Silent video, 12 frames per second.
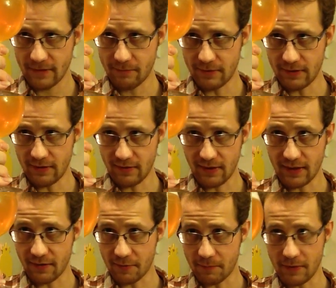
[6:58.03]
But it
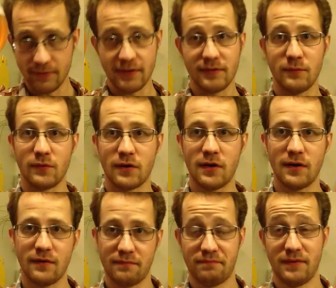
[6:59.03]
is a beer that will
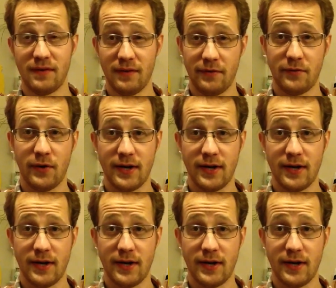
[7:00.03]
cut through